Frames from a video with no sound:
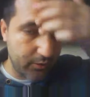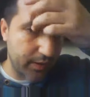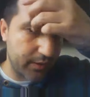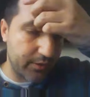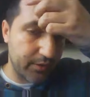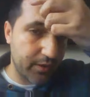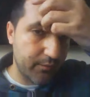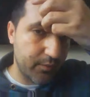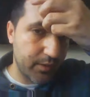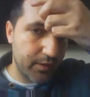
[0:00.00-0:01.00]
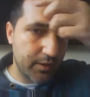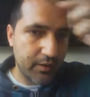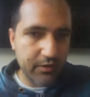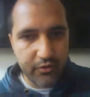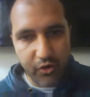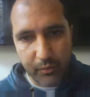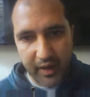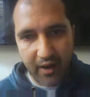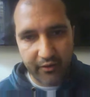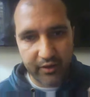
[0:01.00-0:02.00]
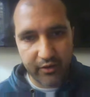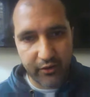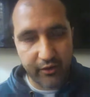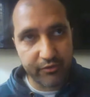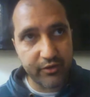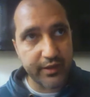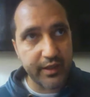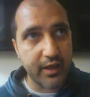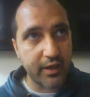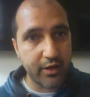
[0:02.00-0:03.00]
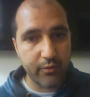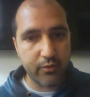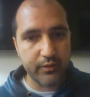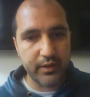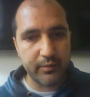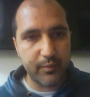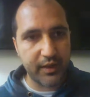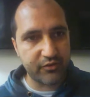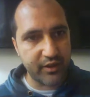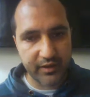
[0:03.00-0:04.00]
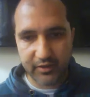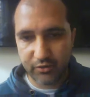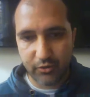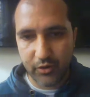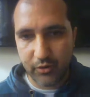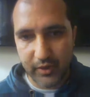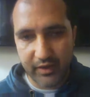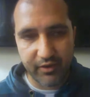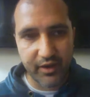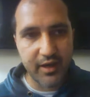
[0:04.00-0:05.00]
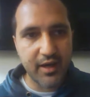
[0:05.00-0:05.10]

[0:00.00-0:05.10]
and not be arrogant enough to think I know all the best ideas or whatever.